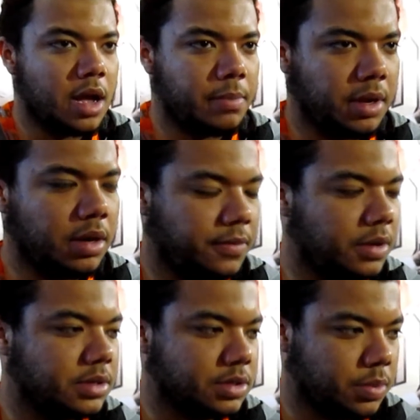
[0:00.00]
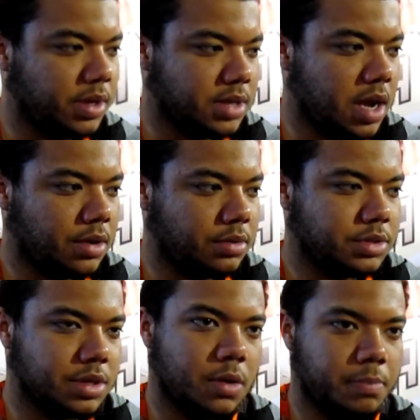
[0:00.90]
I'm being interviewed as a swing tackle,
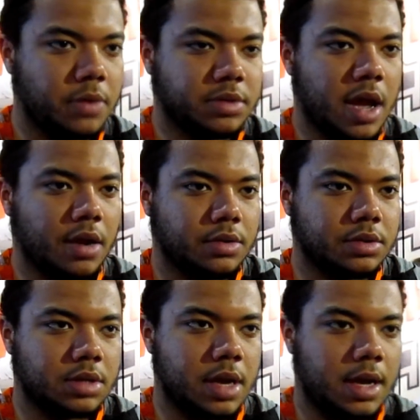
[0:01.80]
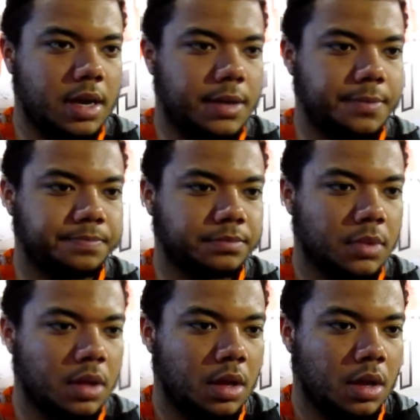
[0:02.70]
so both tackles.
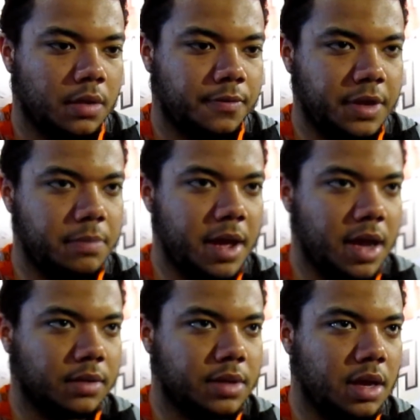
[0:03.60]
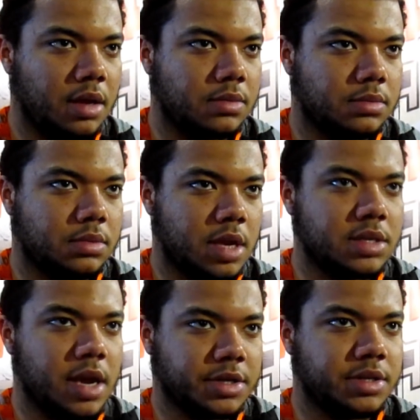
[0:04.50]
Feedback, they
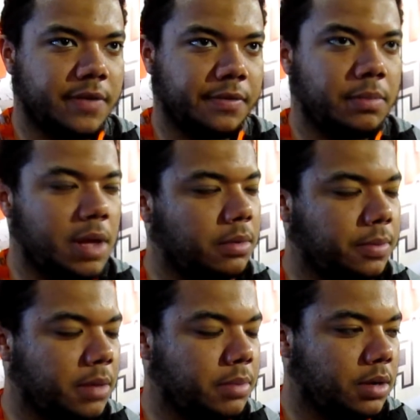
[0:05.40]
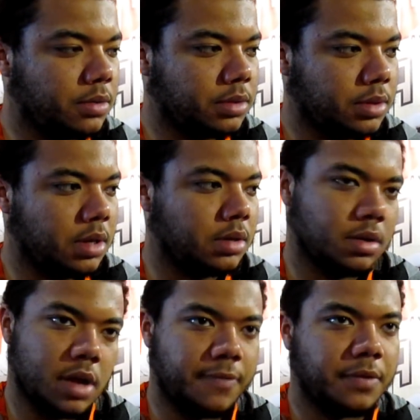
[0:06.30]
say I should definitely be able to play both, and
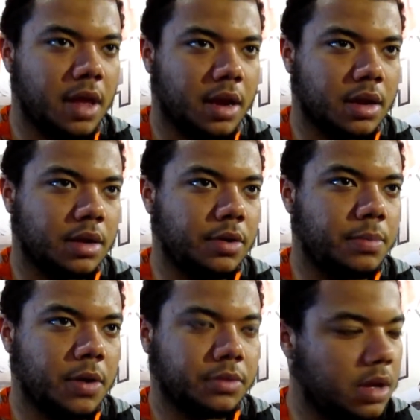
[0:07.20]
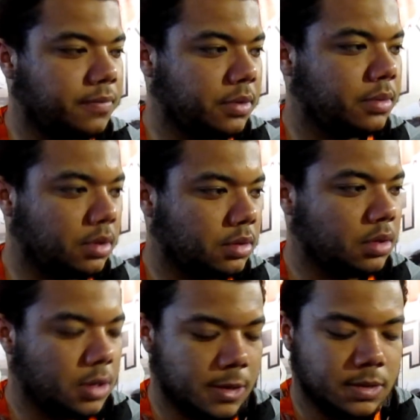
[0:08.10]
I feel like I can do both comfortably.
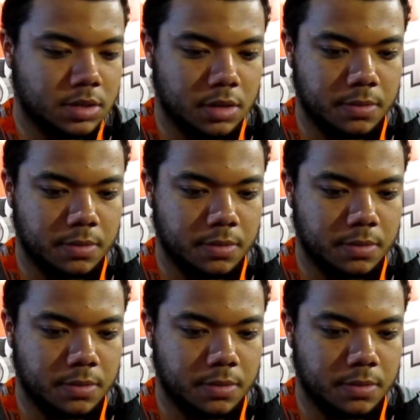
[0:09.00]
So.